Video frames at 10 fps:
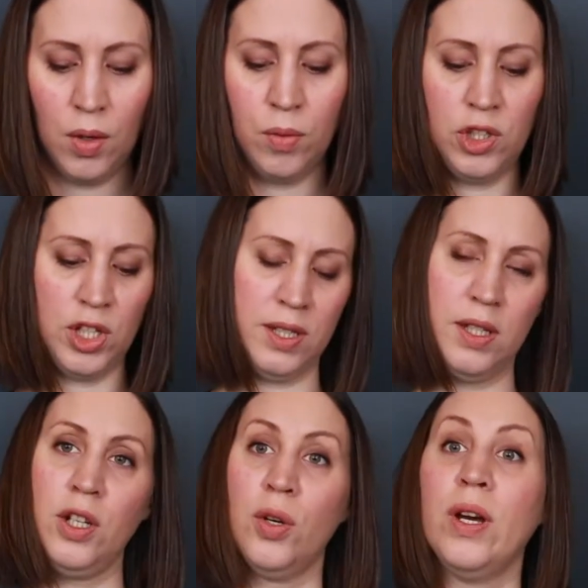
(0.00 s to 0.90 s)
which is,
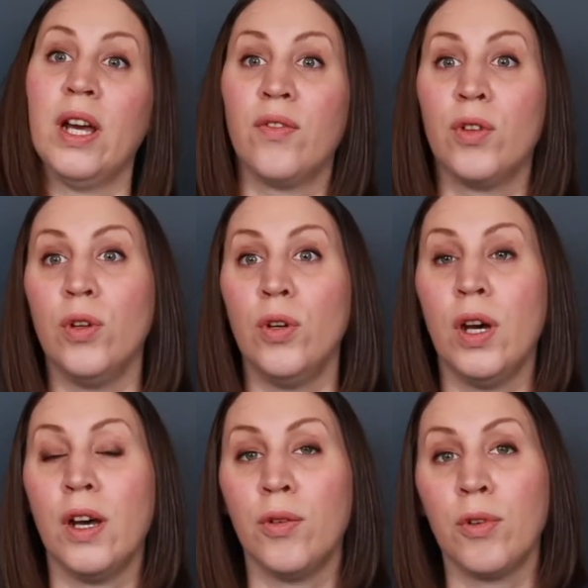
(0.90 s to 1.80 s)
you know, I have to
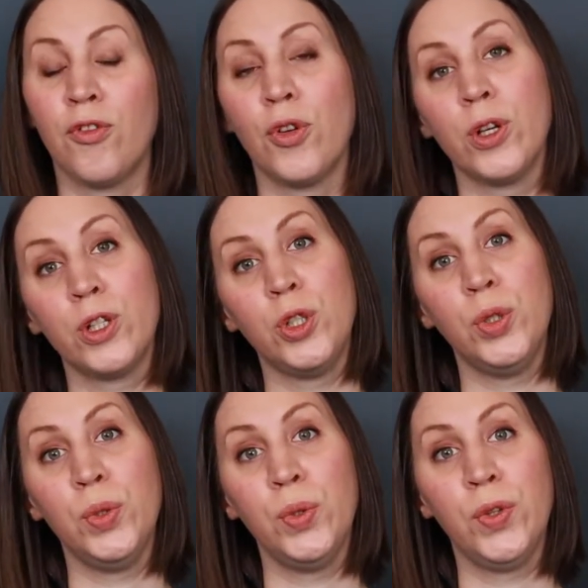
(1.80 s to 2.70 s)
refer
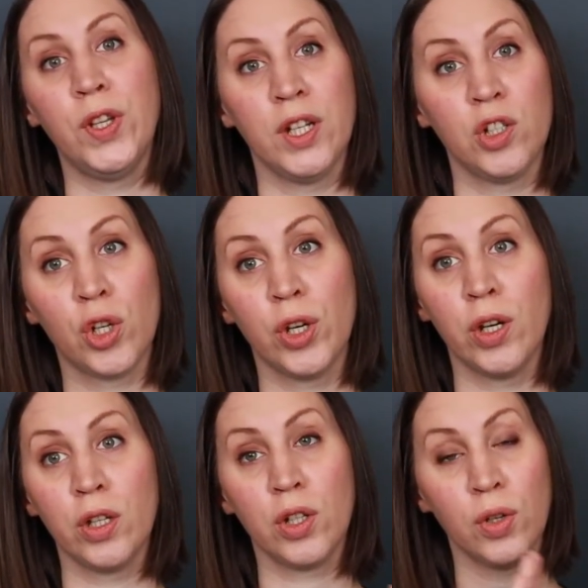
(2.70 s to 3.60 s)
to the
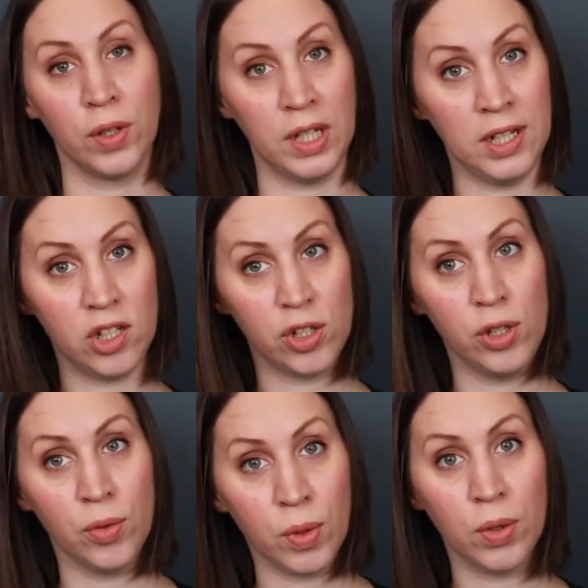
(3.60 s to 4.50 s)
chart on each
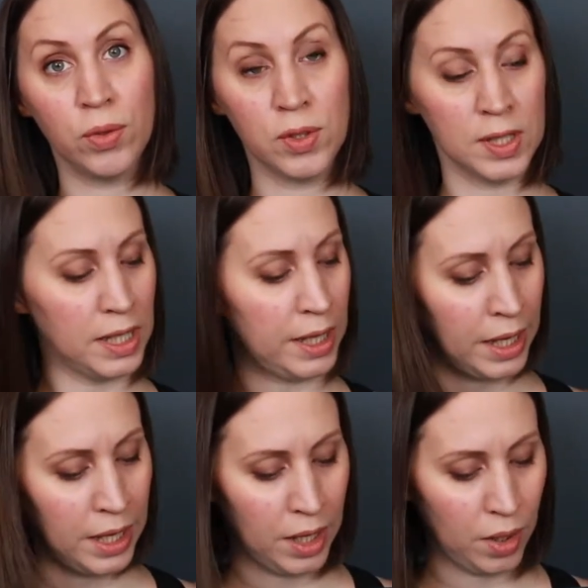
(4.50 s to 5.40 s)
new row to see
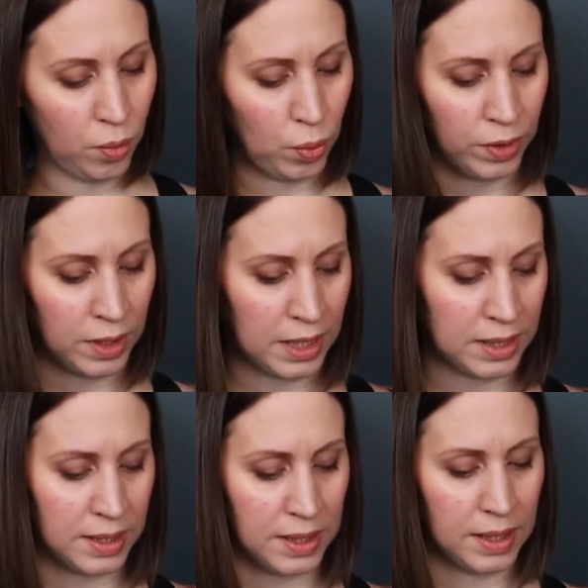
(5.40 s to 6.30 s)
what the
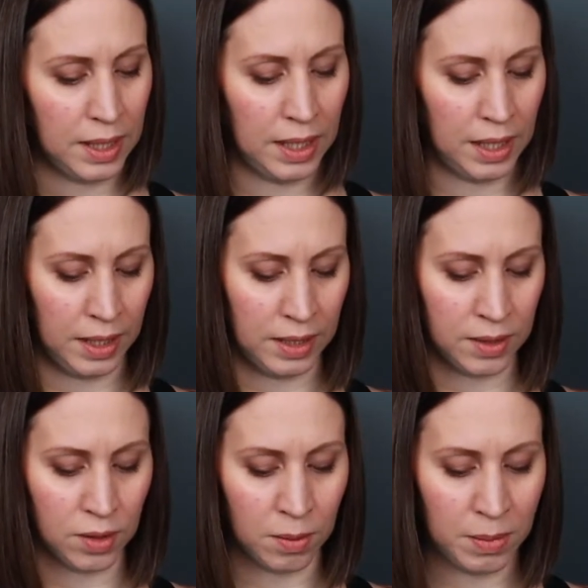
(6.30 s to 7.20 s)
next is
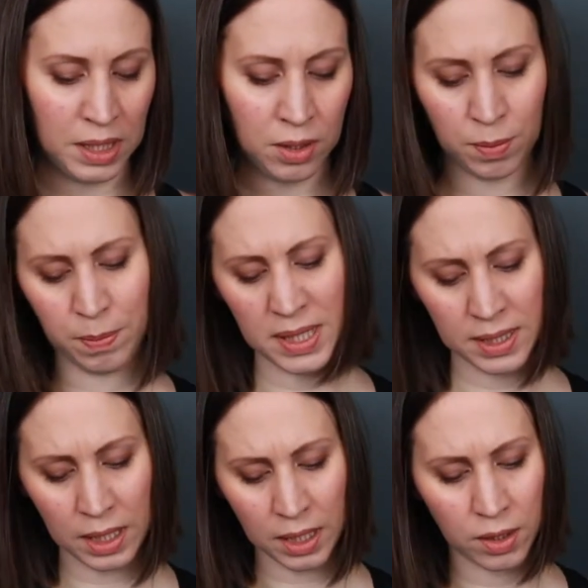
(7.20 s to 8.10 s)
going to be.
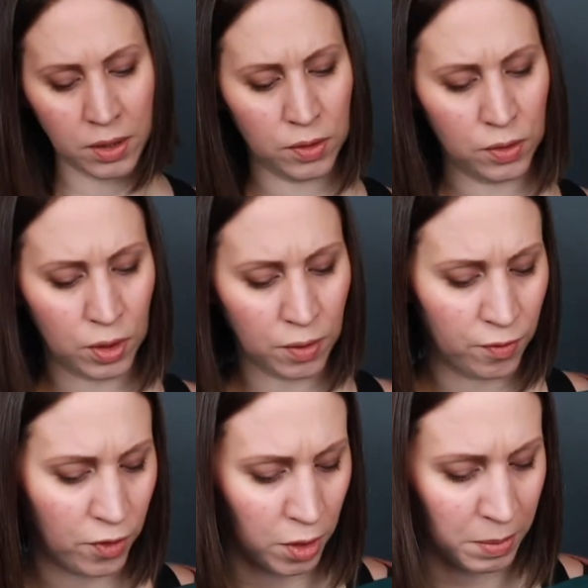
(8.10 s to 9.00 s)
Basically kind of to
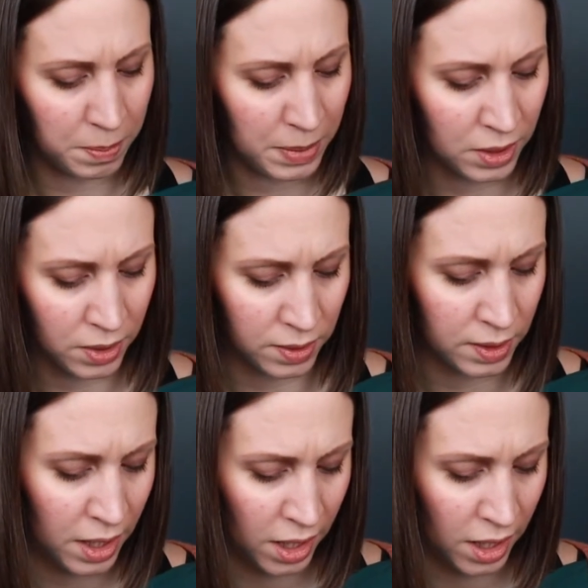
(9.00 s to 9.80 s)
confirm it, because